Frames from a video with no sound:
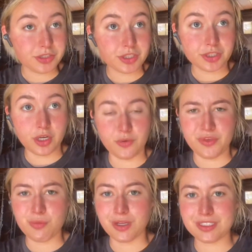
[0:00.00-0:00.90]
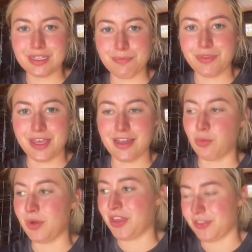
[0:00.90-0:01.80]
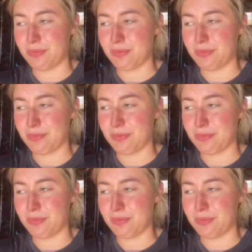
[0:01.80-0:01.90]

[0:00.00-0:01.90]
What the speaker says: So if you want something with